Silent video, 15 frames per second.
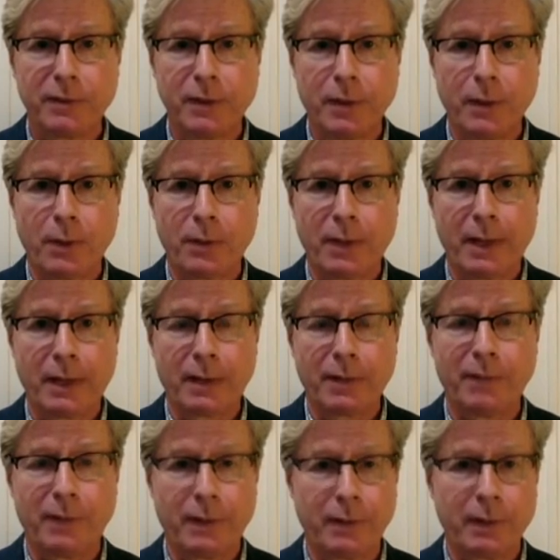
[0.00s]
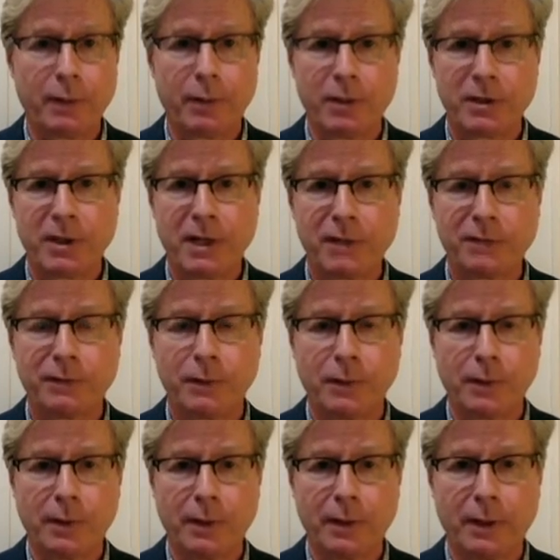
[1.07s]
though they are very
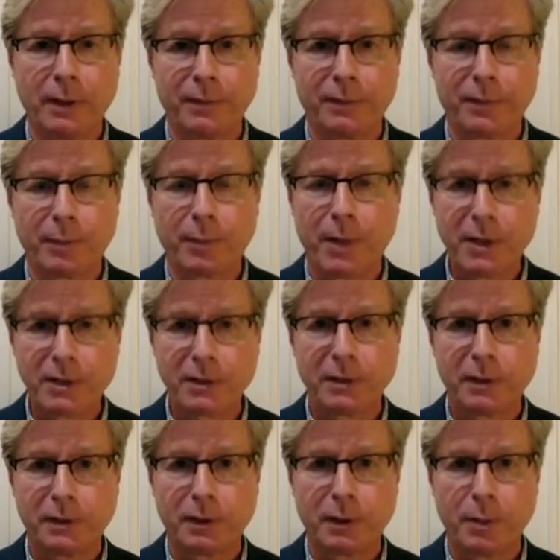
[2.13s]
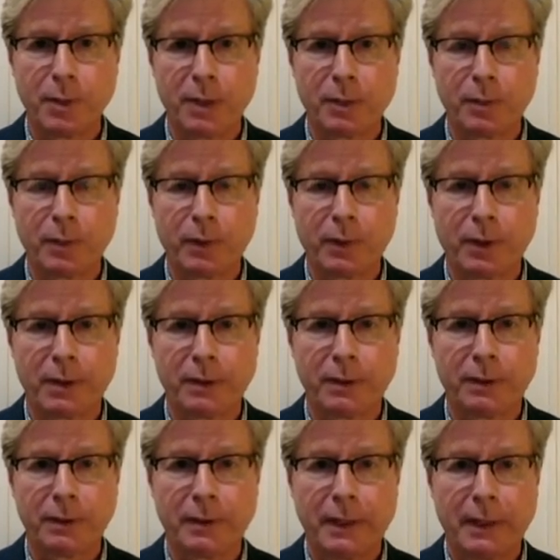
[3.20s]
resentful of the pressure that they're being put
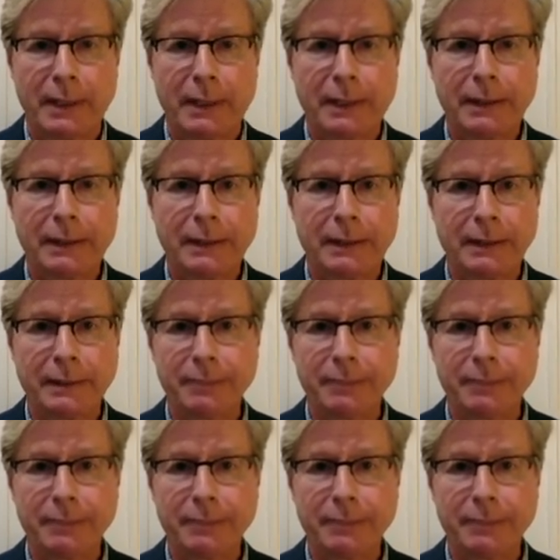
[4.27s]
under, uh,